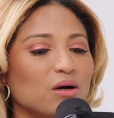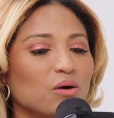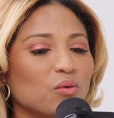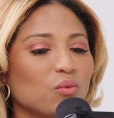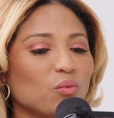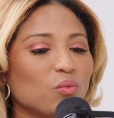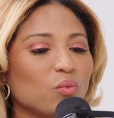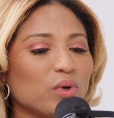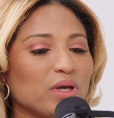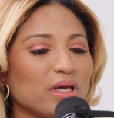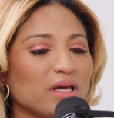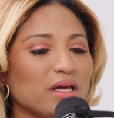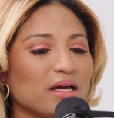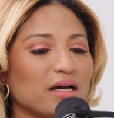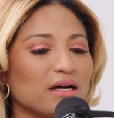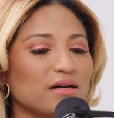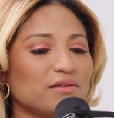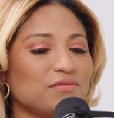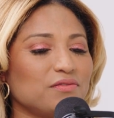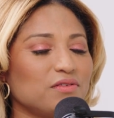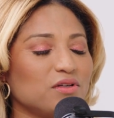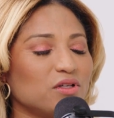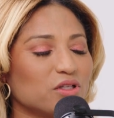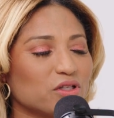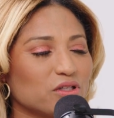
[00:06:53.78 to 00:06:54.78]
we
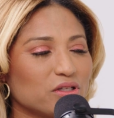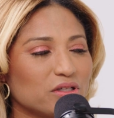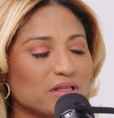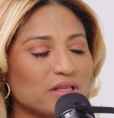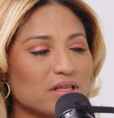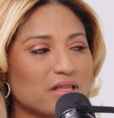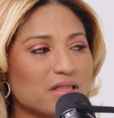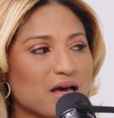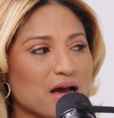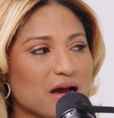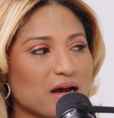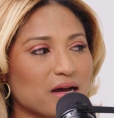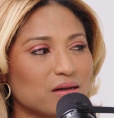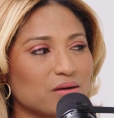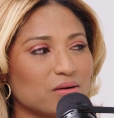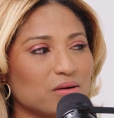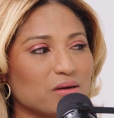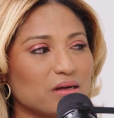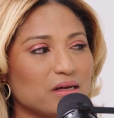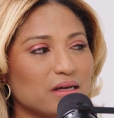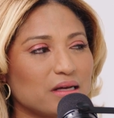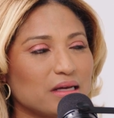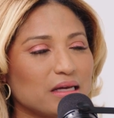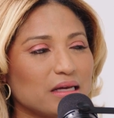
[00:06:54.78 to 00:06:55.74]
have learned that